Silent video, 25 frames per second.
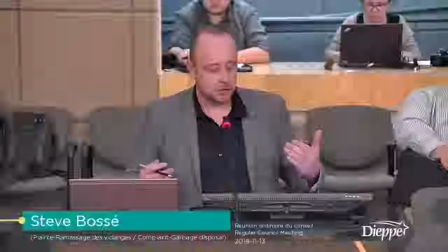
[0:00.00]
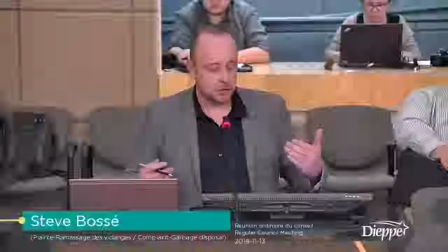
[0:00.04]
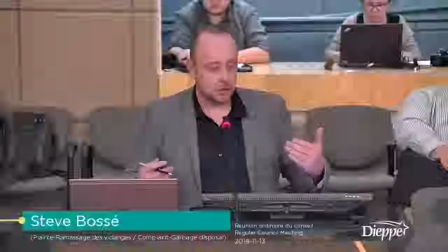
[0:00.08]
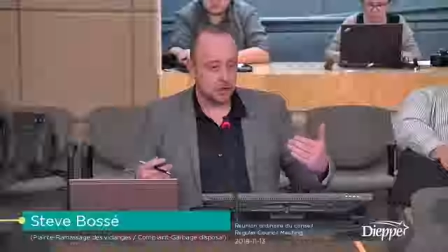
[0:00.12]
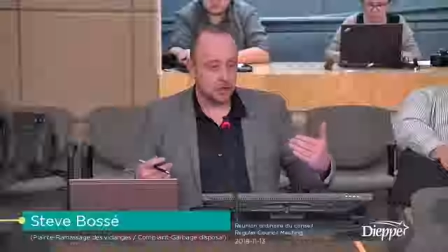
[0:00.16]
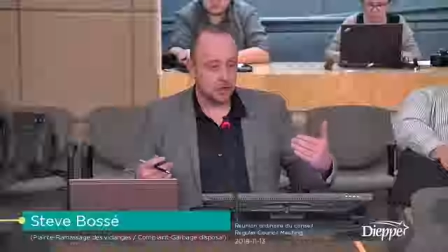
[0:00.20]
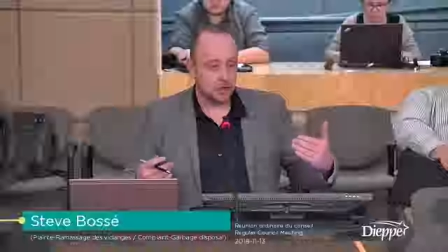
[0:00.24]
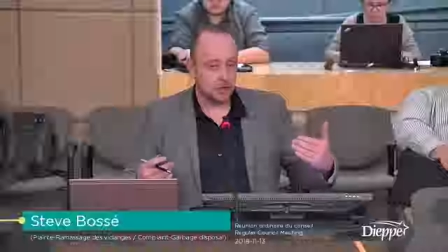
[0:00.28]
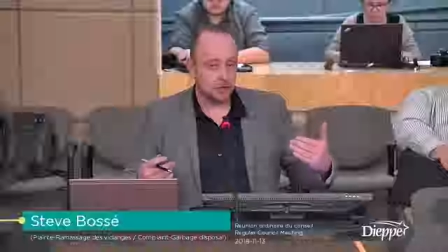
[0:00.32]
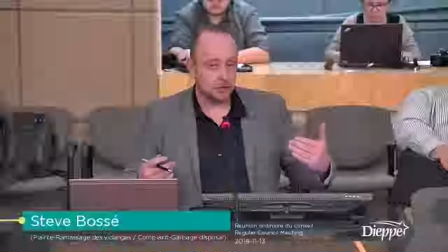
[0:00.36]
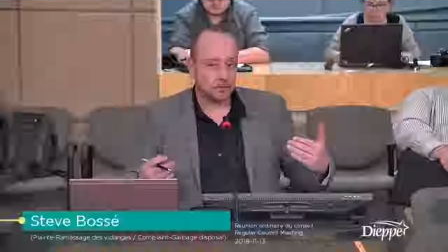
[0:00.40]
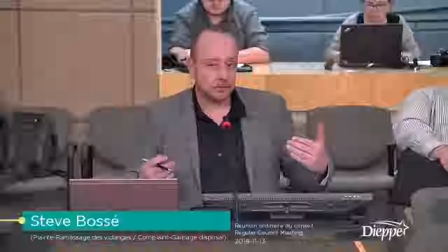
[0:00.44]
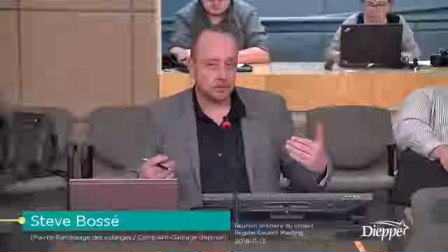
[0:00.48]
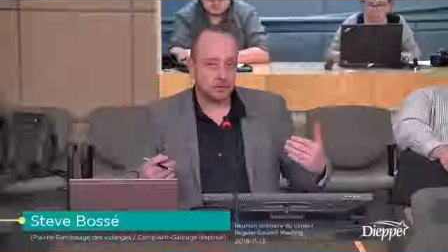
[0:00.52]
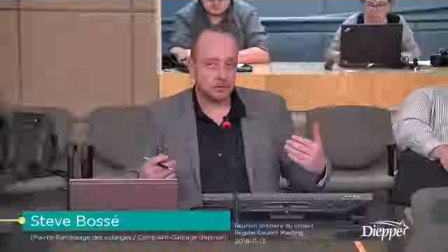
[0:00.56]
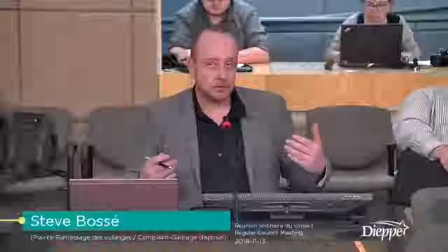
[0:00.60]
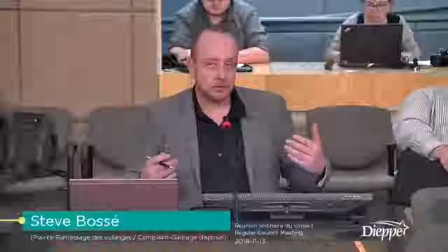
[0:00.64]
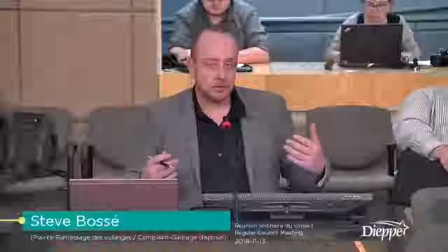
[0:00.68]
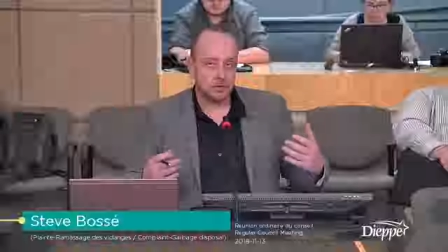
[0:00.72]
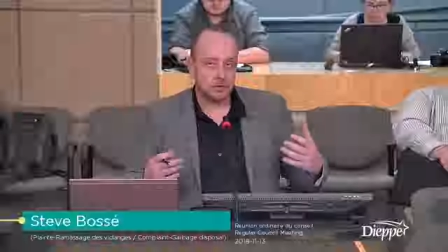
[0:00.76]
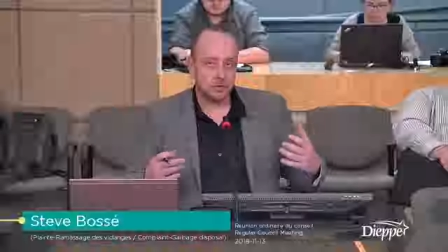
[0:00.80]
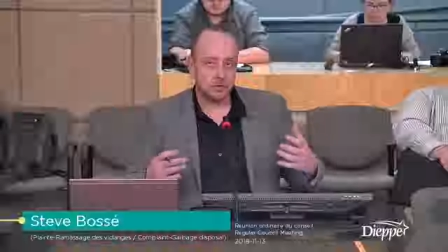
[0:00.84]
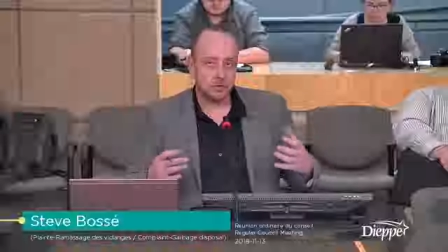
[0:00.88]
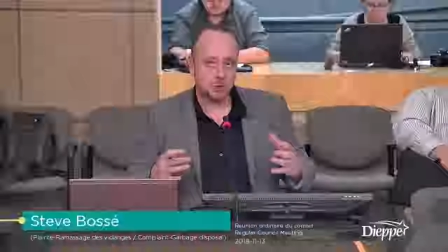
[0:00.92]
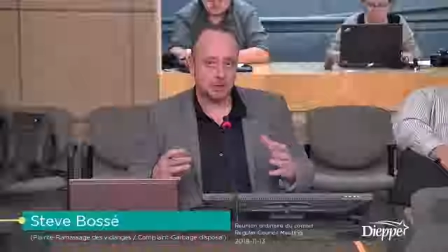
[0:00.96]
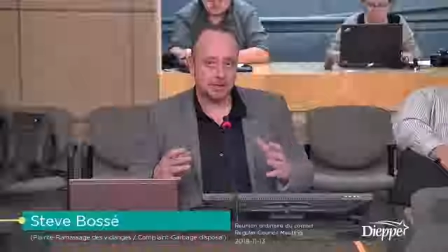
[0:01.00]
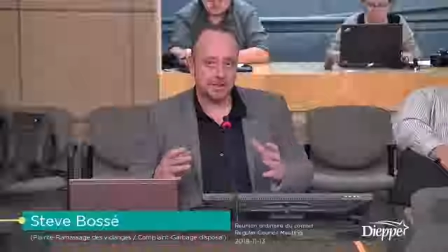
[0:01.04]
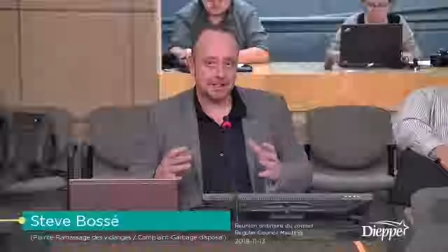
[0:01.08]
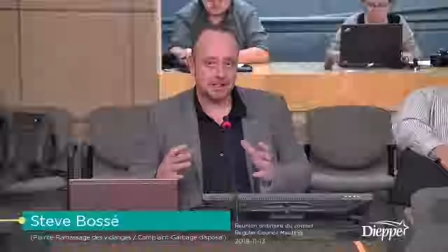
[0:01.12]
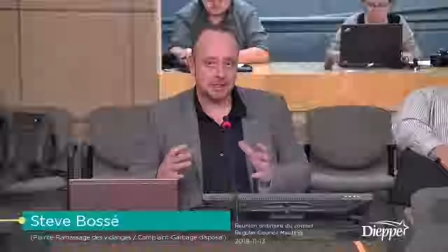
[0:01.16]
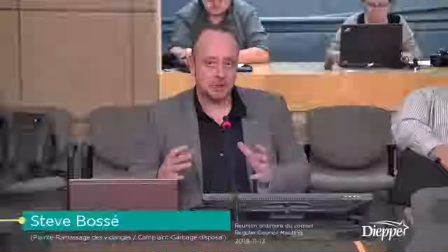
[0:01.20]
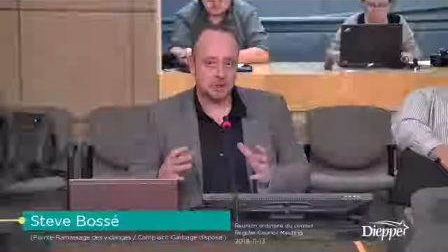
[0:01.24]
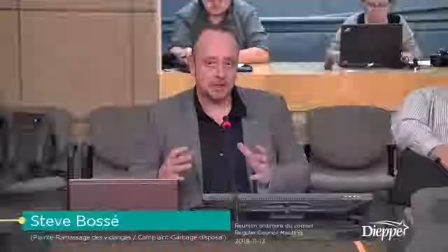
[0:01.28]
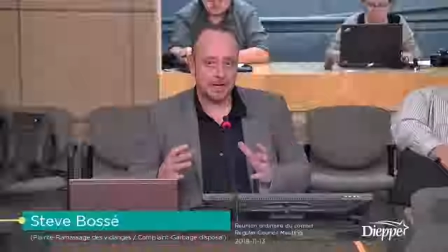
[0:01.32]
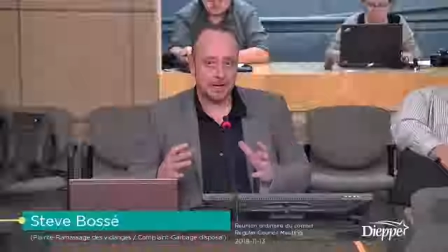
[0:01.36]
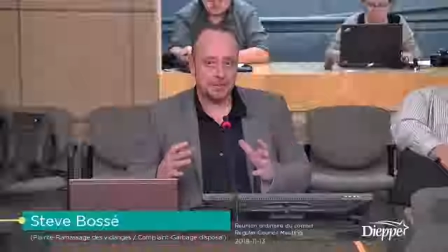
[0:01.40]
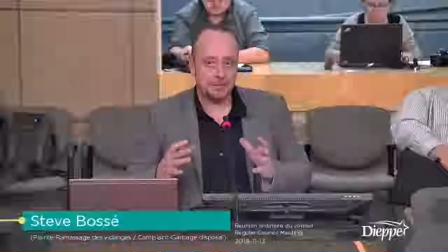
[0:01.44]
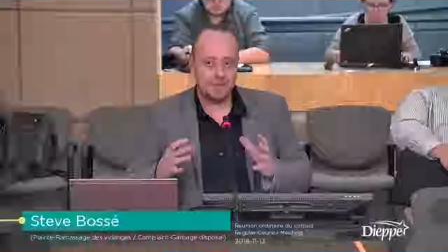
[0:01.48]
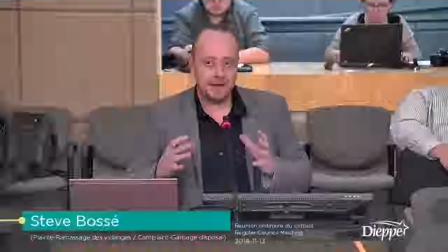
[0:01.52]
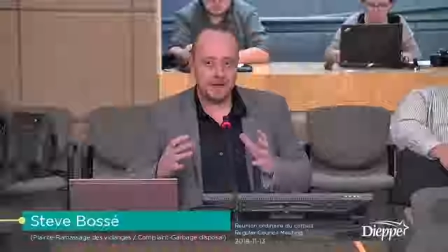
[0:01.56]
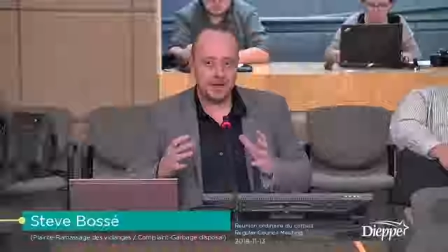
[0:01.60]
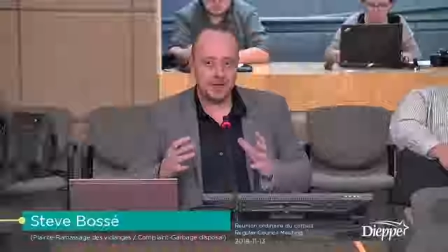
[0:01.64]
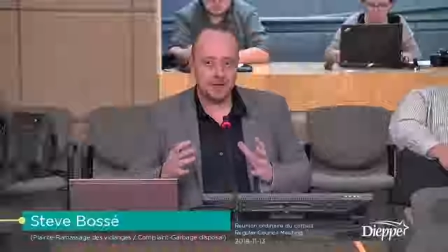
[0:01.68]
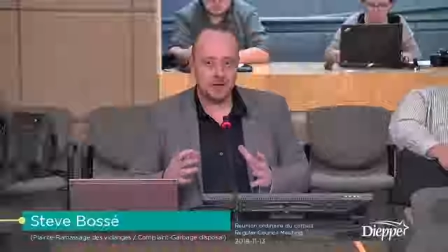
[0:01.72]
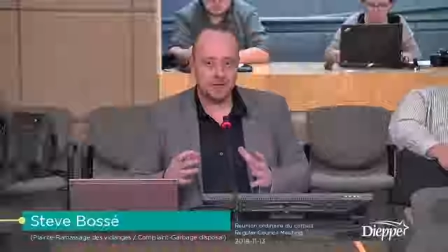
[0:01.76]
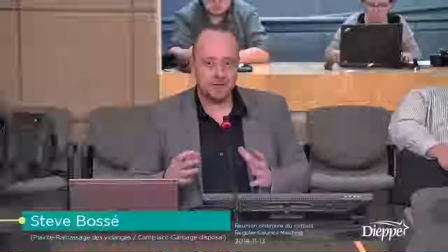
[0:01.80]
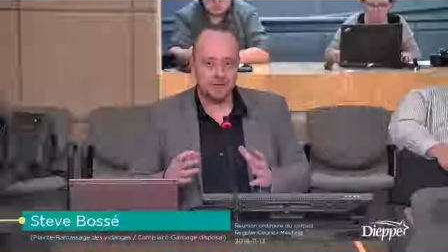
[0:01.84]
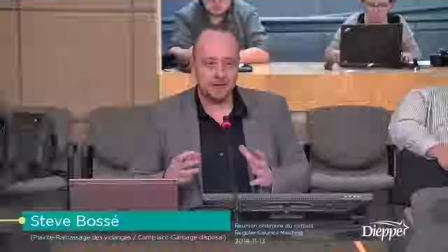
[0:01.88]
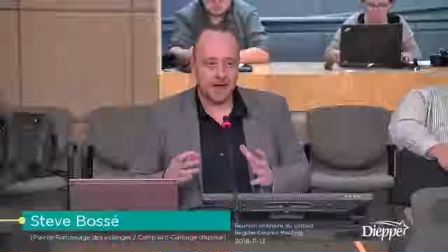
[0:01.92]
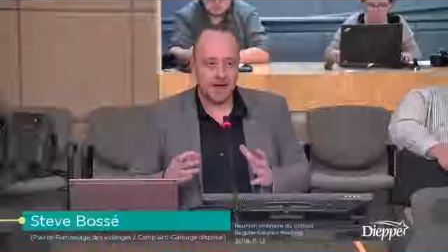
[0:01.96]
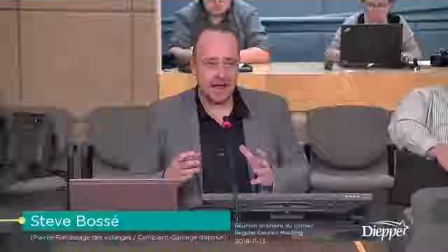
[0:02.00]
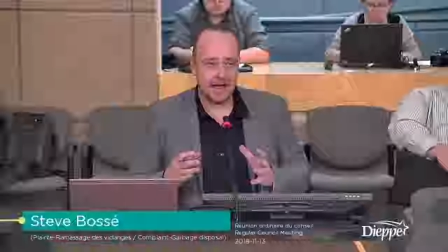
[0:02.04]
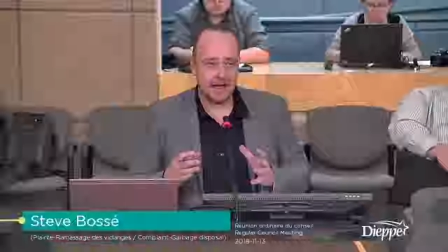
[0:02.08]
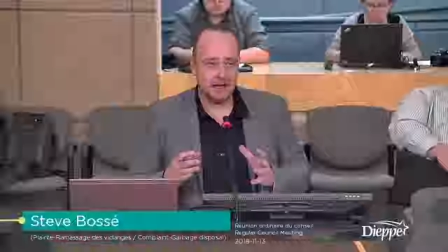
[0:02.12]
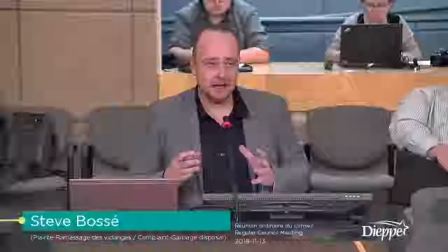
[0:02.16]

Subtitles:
There's also some regions where